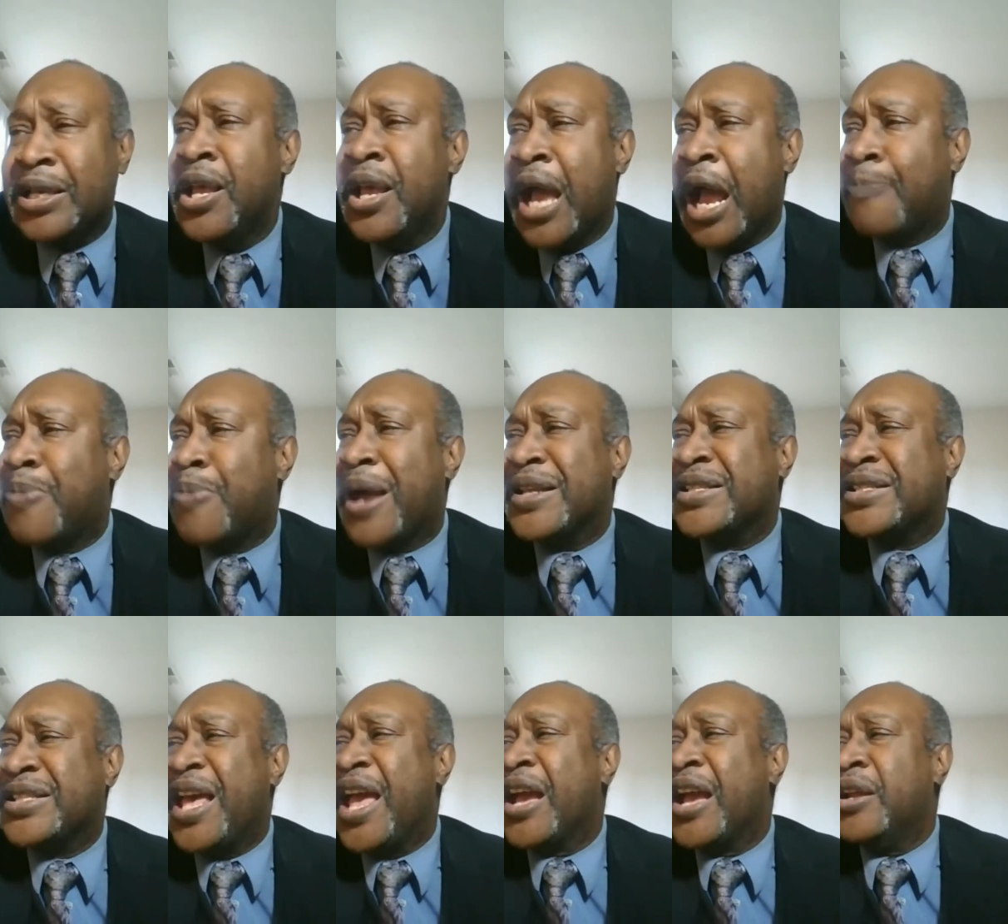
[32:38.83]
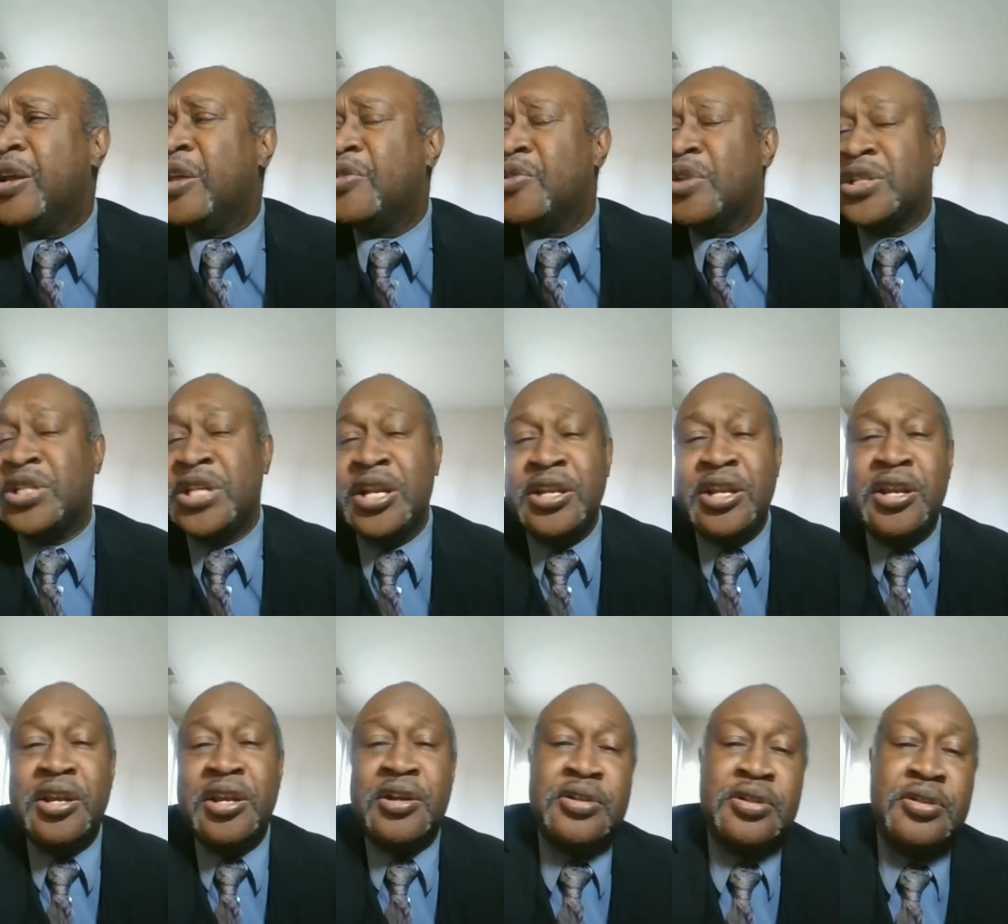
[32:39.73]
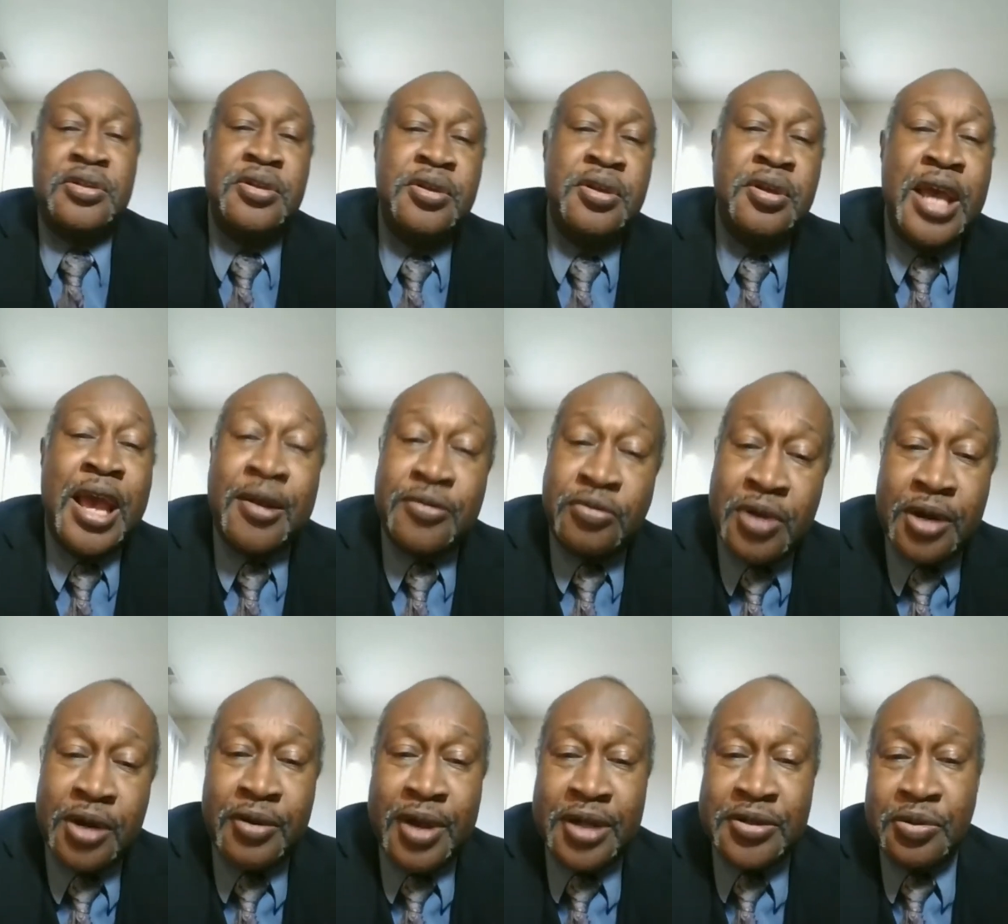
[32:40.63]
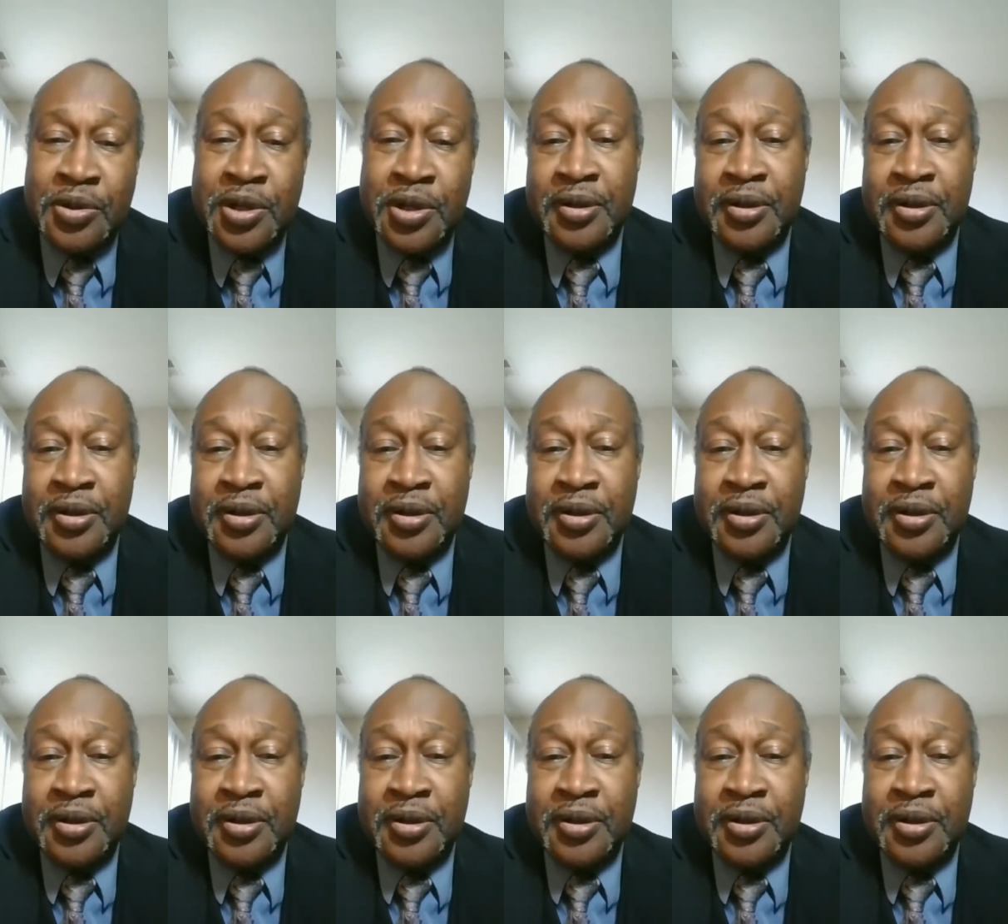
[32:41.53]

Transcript: I probably sang another 10 years after I graduated.